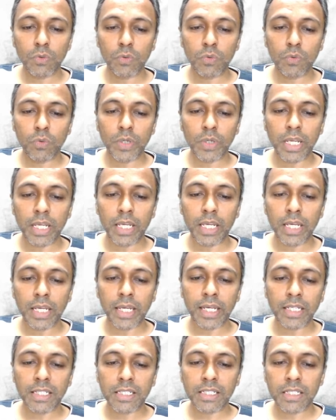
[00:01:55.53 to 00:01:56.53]

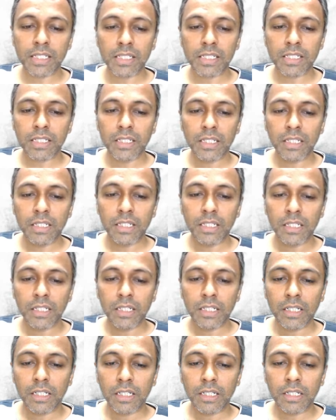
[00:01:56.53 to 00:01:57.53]
2ax
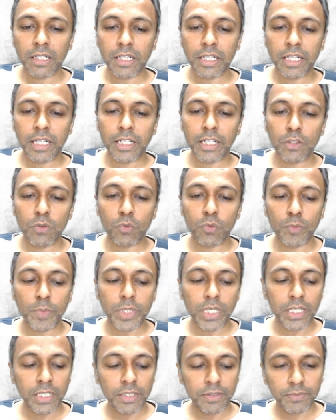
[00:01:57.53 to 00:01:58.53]

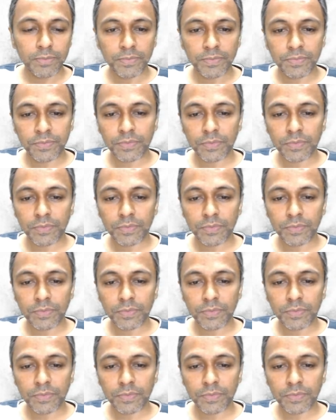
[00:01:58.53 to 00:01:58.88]
into b,